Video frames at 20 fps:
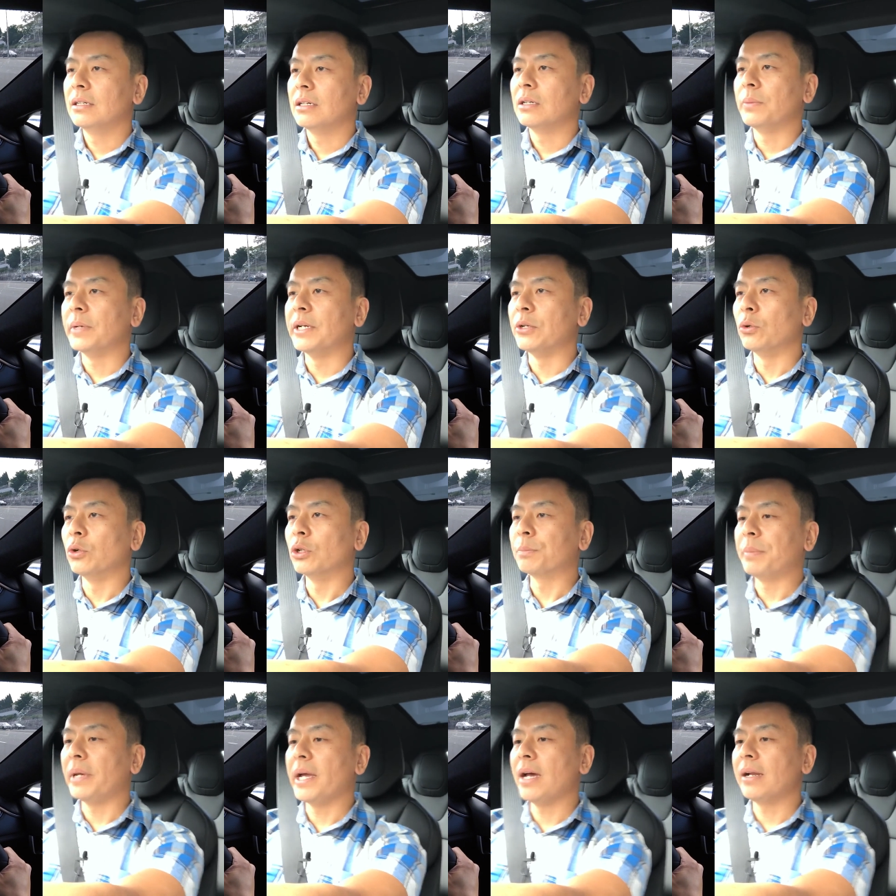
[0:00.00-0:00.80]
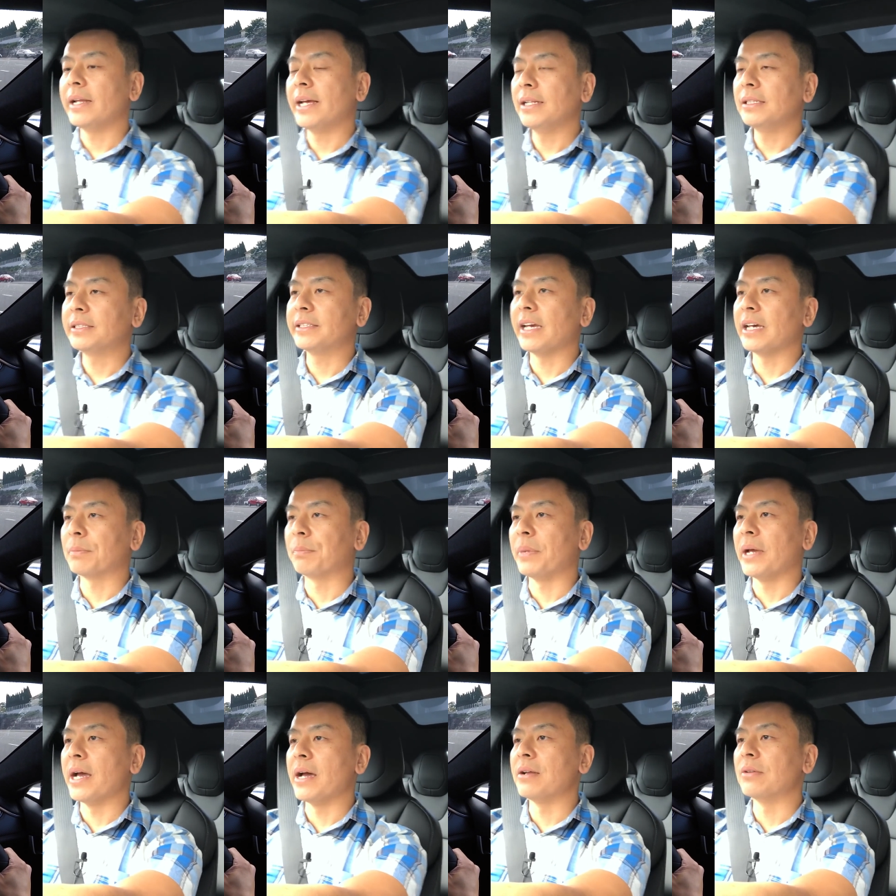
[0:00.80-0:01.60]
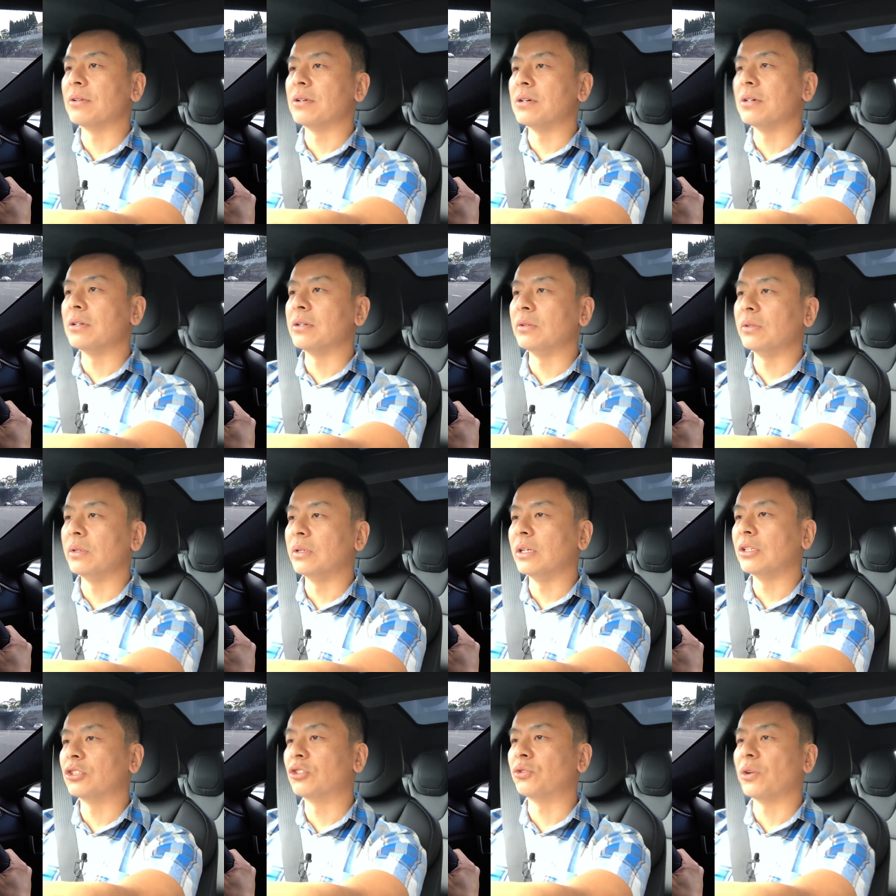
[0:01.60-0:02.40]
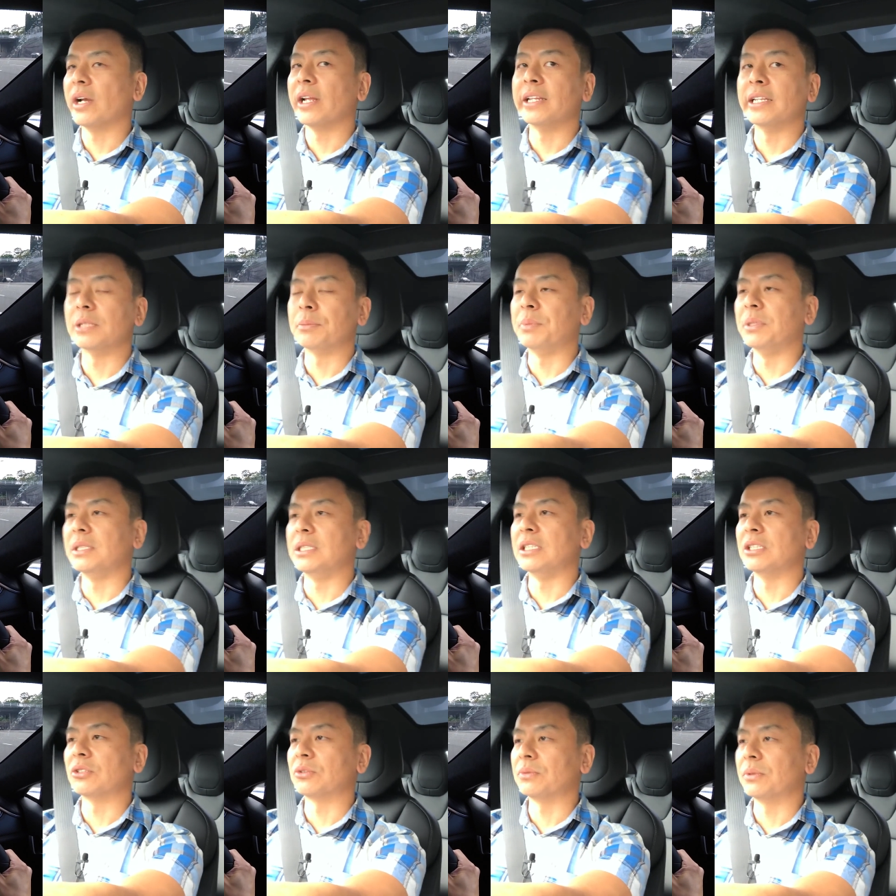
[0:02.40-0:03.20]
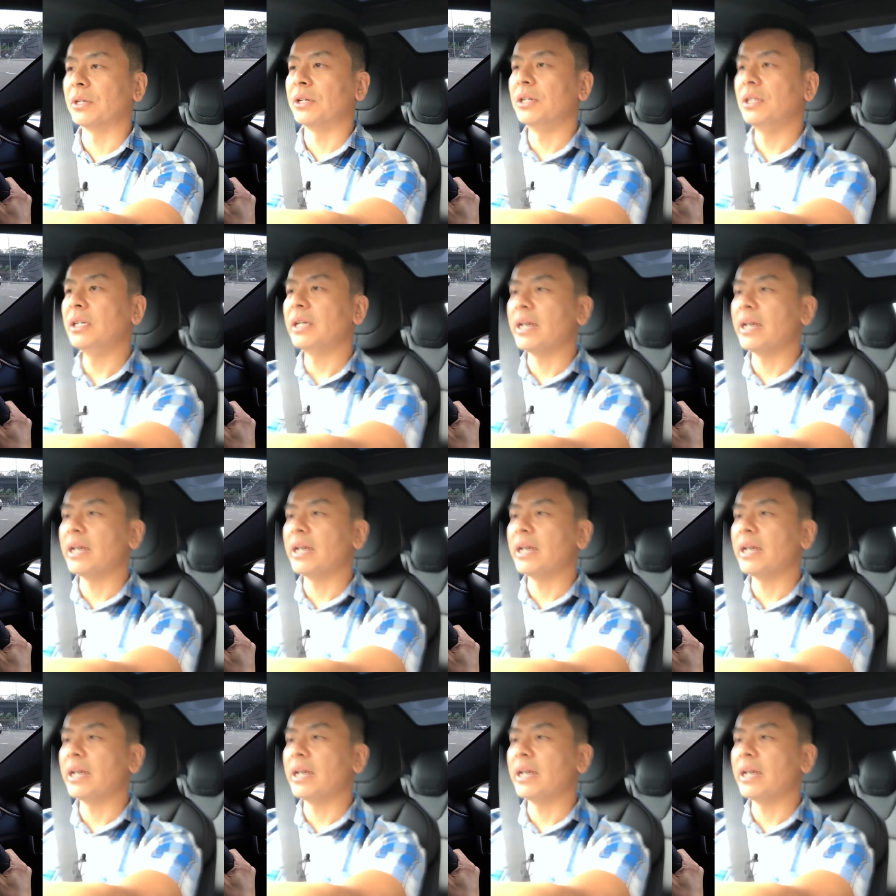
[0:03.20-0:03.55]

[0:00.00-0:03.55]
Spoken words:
I went northbound and southbound on Australia's busiest road,